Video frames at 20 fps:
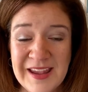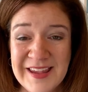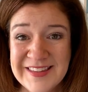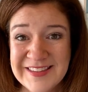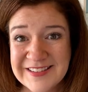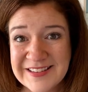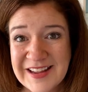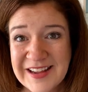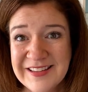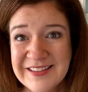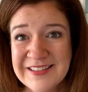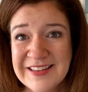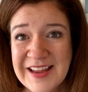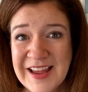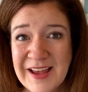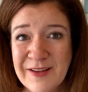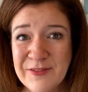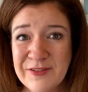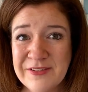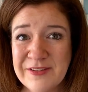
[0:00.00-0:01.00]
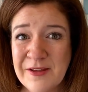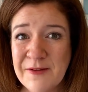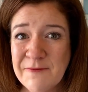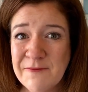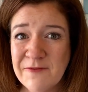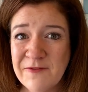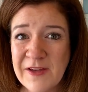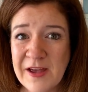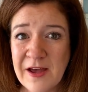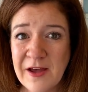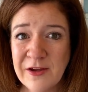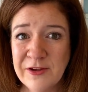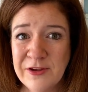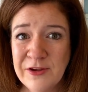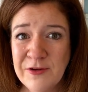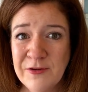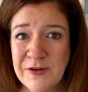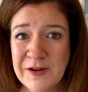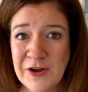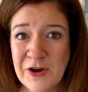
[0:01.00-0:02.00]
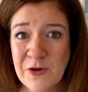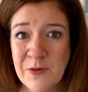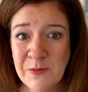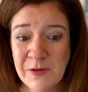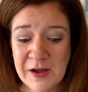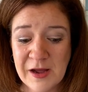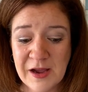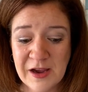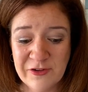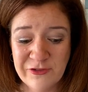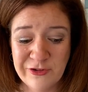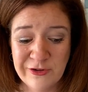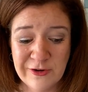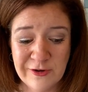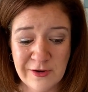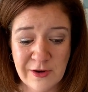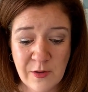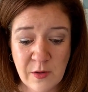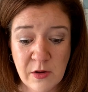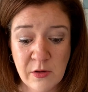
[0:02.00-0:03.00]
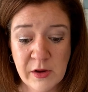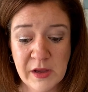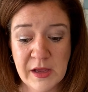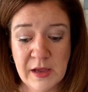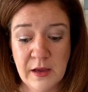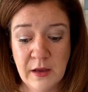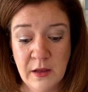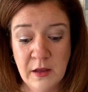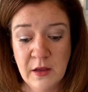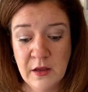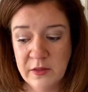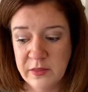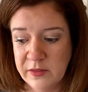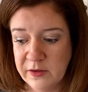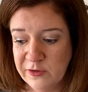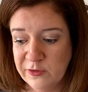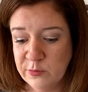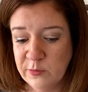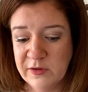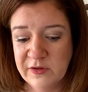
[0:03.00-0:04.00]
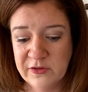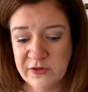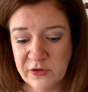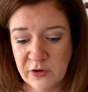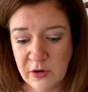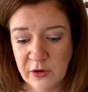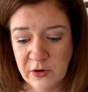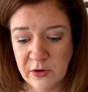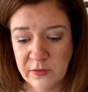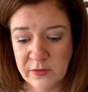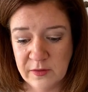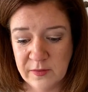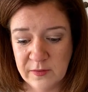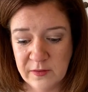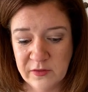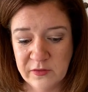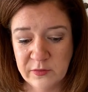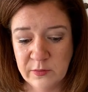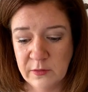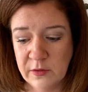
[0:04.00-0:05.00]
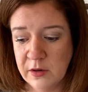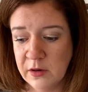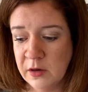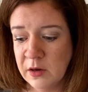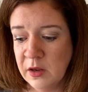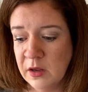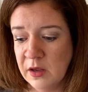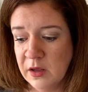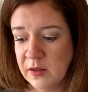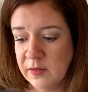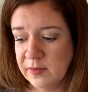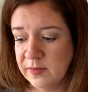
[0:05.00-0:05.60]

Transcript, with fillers: it's nice to have some value to help guide you to know, okay, this one's darker than this one.